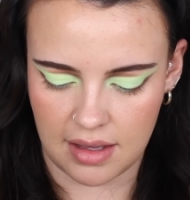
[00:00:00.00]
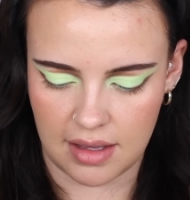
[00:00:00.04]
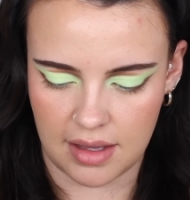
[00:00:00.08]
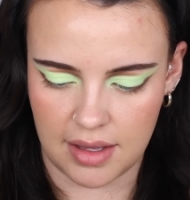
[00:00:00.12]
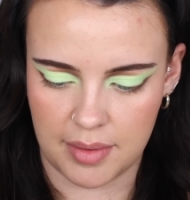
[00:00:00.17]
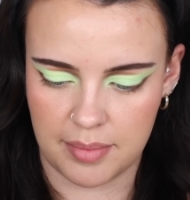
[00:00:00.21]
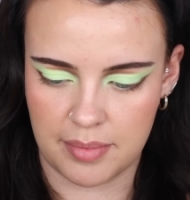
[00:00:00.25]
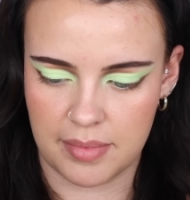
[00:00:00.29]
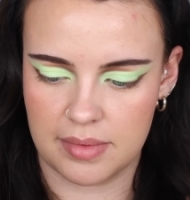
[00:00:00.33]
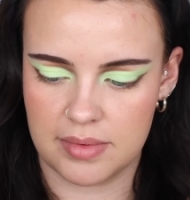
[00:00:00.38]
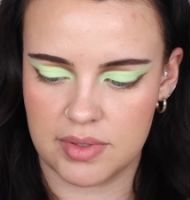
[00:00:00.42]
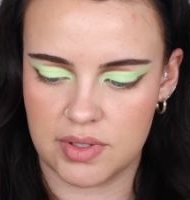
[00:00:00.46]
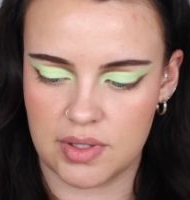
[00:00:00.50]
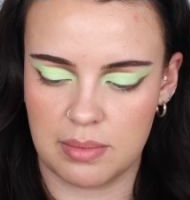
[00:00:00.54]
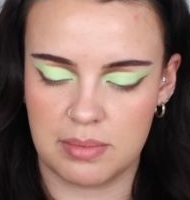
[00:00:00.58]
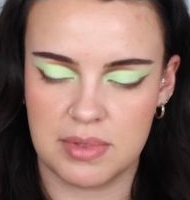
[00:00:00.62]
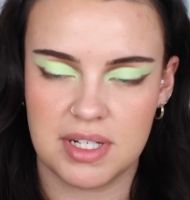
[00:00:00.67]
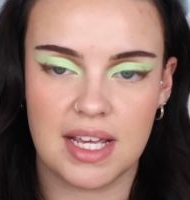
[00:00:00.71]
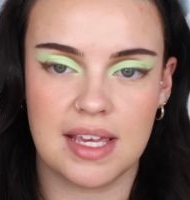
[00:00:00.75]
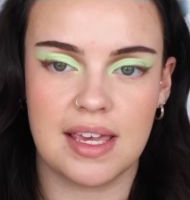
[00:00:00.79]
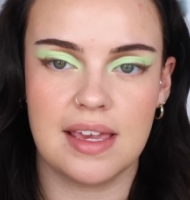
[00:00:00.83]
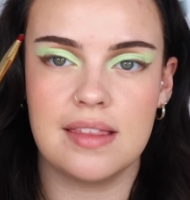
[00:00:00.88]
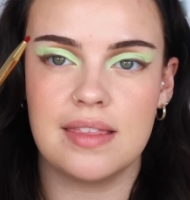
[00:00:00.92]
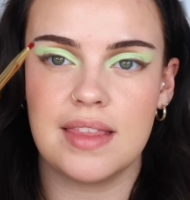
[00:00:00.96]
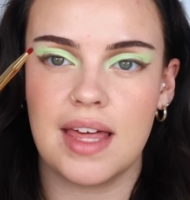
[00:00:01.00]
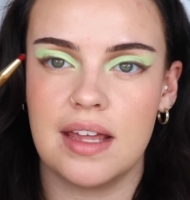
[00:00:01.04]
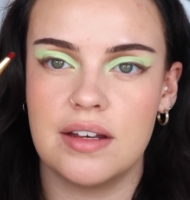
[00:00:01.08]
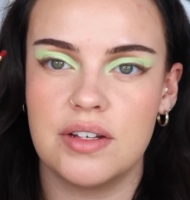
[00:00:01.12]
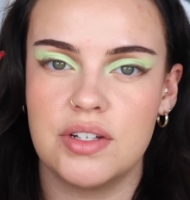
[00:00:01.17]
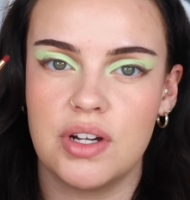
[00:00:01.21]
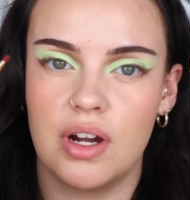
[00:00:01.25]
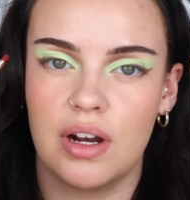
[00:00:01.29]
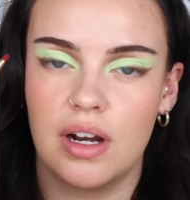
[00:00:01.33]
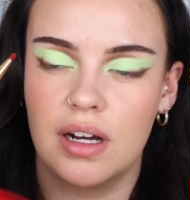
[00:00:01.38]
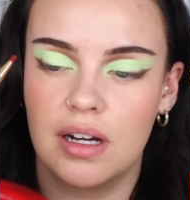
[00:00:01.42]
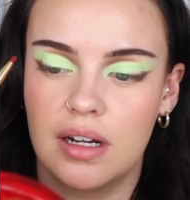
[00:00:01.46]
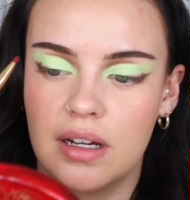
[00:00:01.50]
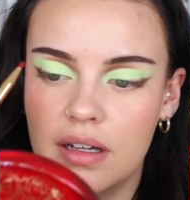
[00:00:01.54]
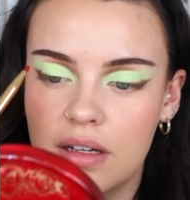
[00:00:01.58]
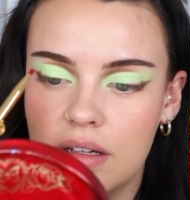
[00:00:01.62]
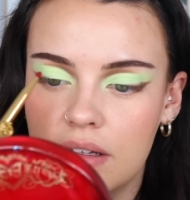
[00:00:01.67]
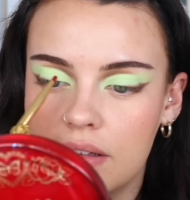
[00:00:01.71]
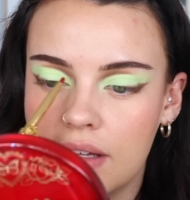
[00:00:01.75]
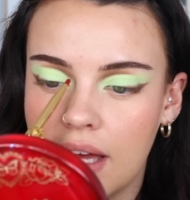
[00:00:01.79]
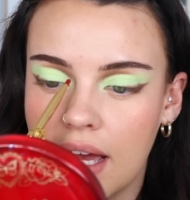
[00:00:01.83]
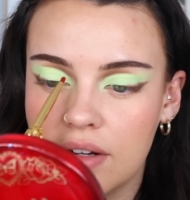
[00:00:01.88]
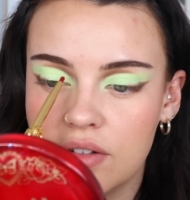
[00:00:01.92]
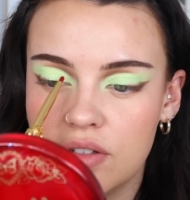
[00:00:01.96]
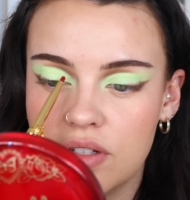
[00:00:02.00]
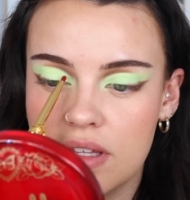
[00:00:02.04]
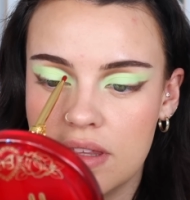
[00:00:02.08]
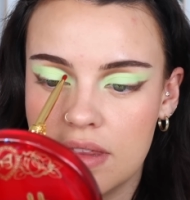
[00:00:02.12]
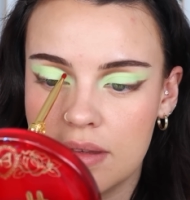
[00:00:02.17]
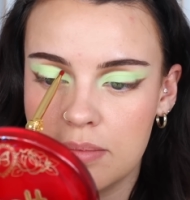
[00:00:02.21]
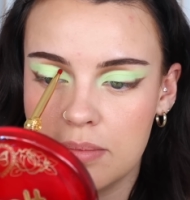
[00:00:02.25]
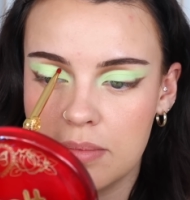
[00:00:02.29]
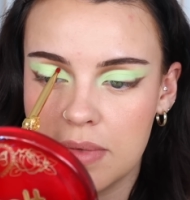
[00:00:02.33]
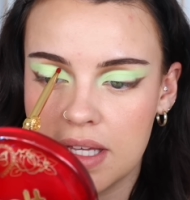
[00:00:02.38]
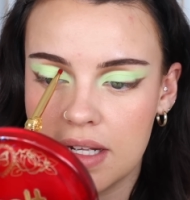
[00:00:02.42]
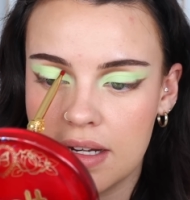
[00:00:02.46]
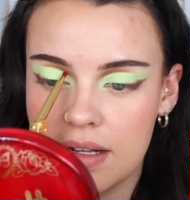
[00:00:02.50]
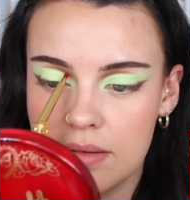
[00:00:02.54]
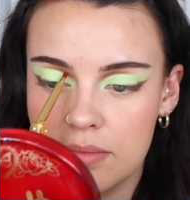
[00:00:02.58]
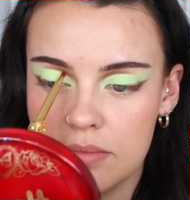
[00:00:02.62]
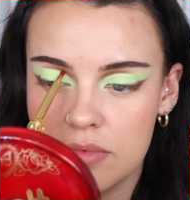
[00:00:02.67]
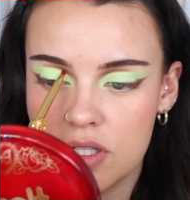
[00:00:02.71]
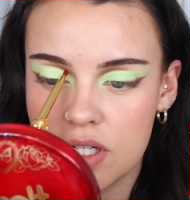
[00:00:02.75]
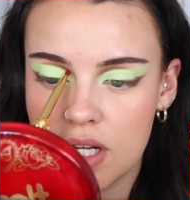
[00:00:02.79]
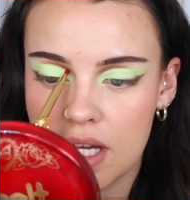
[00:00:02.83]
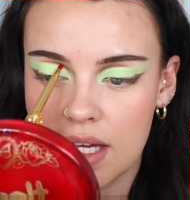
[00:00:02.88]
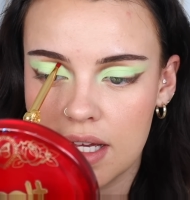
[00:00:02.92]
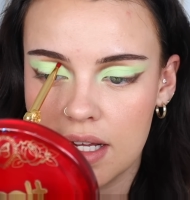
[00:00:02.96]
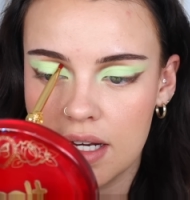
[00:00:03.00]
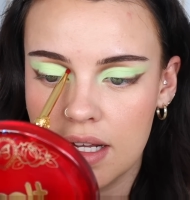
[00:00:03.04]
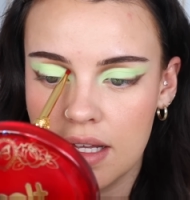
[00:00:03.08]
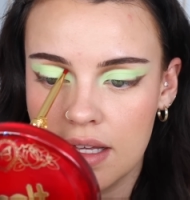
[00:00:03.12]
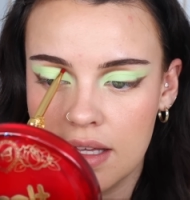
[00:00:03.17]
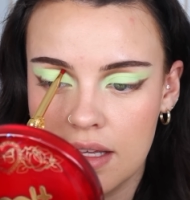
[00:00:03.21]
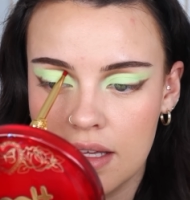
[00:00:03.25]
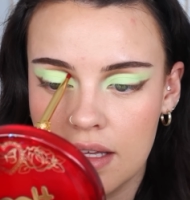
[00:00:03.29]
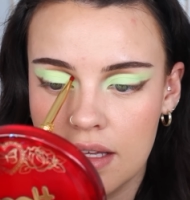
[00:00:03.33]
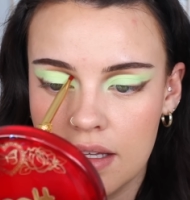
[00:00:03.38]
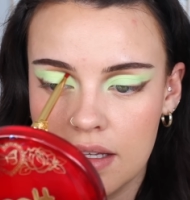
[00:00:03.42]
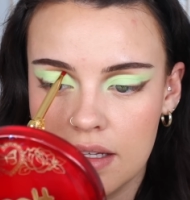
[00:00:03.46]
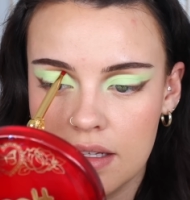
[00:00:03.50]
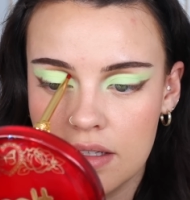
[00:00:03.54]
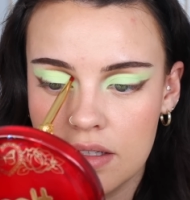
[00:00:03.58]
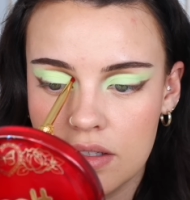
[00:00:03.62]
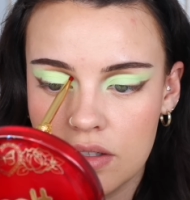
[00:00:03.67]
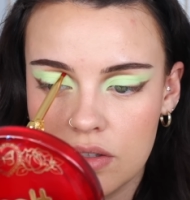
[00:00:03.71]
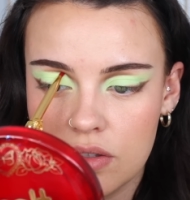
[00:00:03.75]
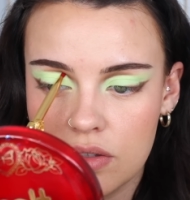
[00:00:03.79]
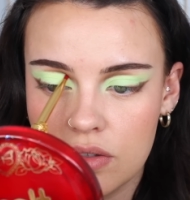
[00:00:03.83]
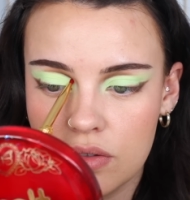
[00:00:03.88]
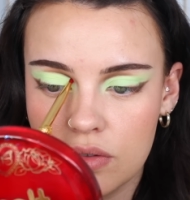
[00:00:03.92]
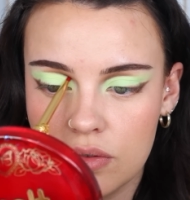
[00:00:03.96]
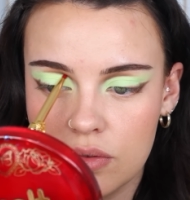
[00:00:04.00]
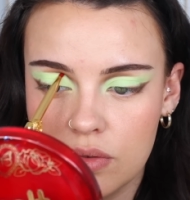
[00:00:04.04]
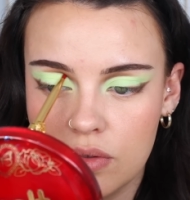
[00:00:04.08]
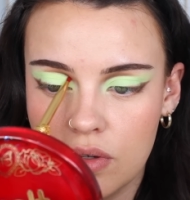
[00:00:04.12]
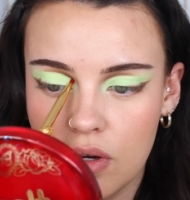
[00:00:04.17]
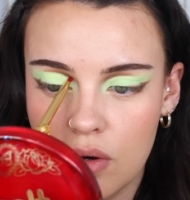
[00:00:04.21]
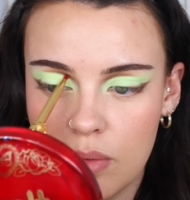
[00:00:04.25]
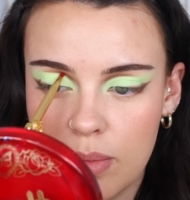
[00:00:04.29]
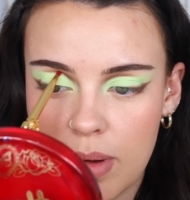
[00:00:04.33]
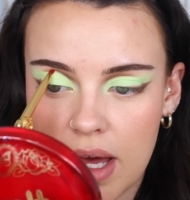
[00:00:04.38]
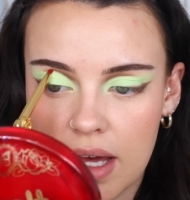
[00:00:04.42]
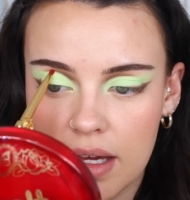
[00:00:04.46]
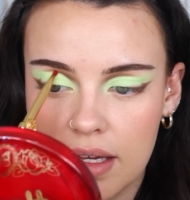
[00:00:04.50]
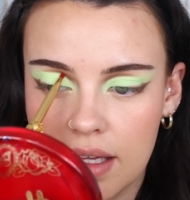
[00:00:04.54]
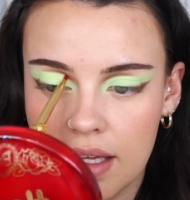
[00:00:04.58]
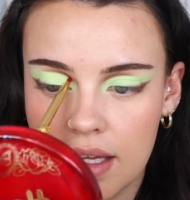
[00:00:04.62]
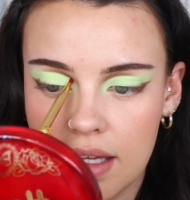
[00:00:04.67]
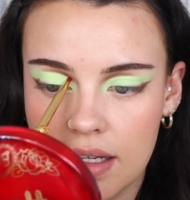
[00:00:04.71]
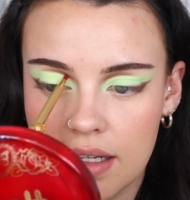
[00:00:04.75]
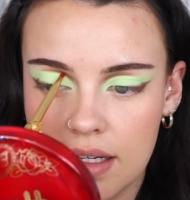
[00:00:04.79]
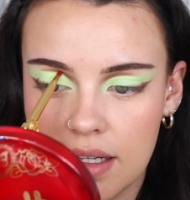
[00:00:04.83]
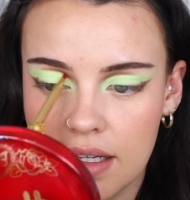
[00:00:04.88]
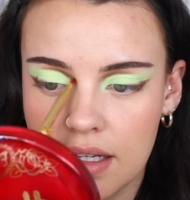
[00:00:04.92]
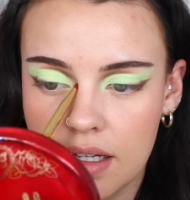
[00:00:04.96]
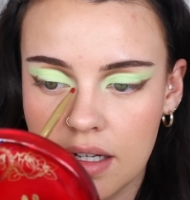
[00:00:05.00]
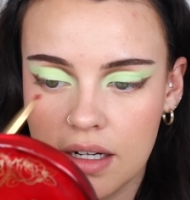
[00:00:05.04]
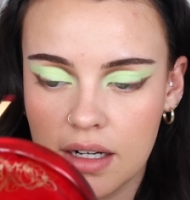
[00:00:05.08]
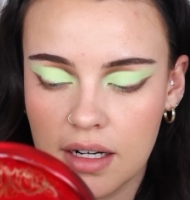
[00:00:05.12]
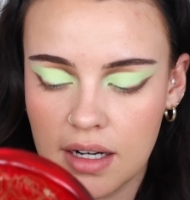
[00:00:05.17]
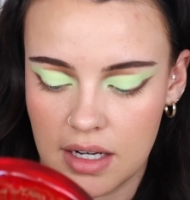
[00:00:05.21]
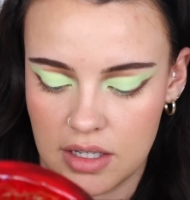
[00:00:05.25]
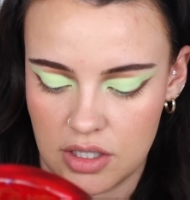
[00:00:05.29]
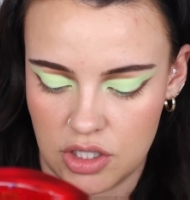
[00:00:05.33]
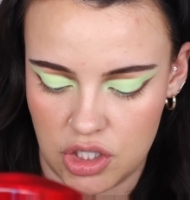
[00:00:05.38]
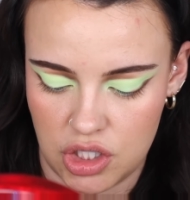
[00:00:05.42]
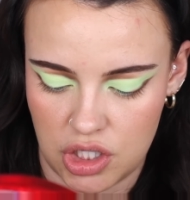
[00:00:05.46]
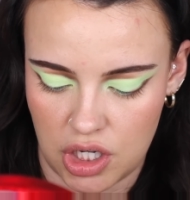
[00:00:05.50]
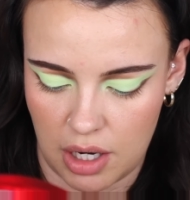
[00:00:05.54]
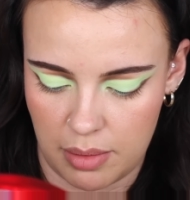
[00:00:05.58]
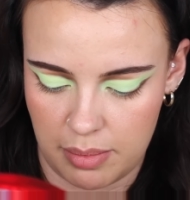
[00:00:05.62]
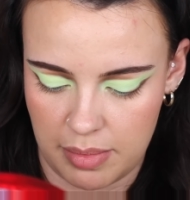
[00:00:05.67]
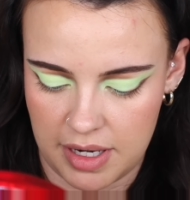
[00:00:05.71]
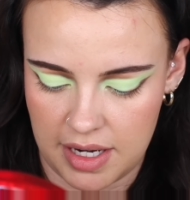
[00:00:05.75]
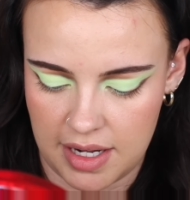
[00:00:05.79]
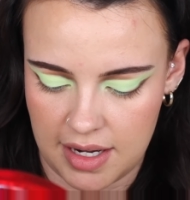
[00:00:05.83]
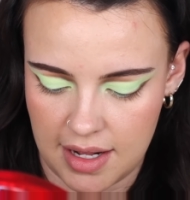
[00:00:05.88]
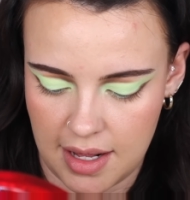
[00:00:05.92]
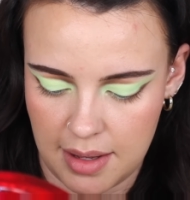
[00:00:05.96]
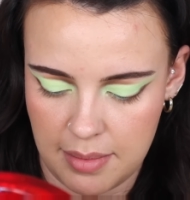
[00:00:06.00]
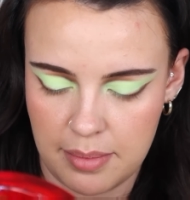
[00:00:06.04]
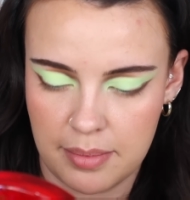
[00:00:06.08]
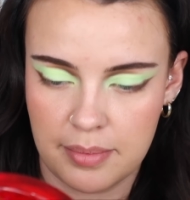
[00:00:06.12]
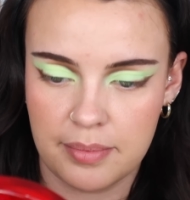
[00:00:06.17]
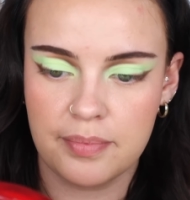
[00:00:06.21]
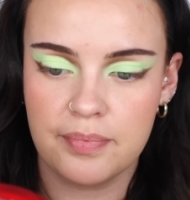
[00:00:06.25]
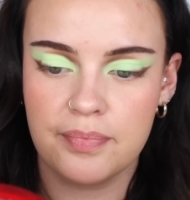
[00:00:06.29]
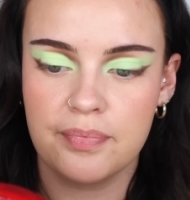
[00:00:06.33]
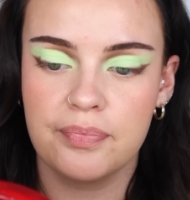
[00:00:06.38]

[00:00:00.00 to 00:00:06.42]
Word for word: Um, so I'm taking that dark, actually the medium shade, to go back in here and sharpen it up.